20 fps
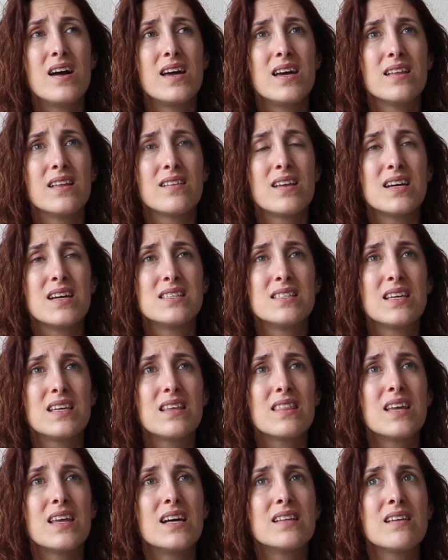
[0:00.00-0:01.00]
and I
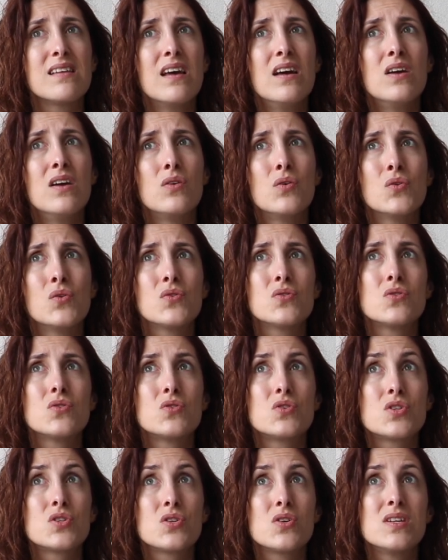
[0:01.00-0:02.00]
think that, you know,
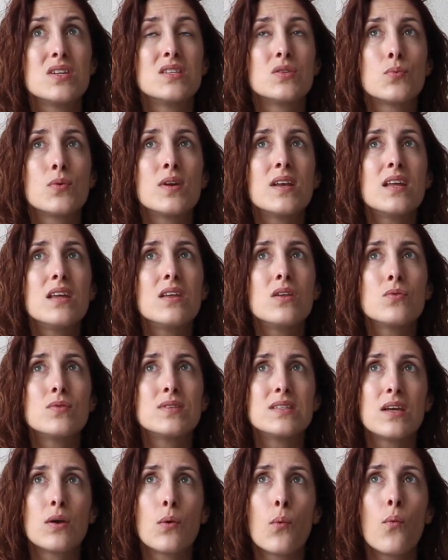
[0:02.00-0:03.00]
the show is really
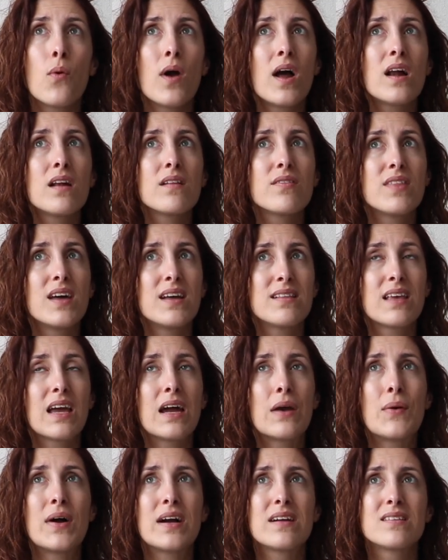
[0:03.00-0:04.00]
using well that
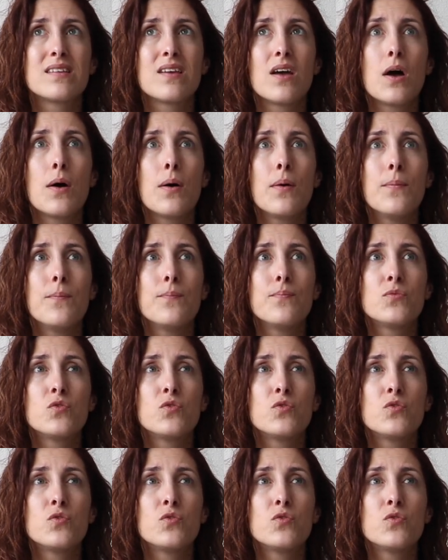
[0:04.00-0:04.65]
character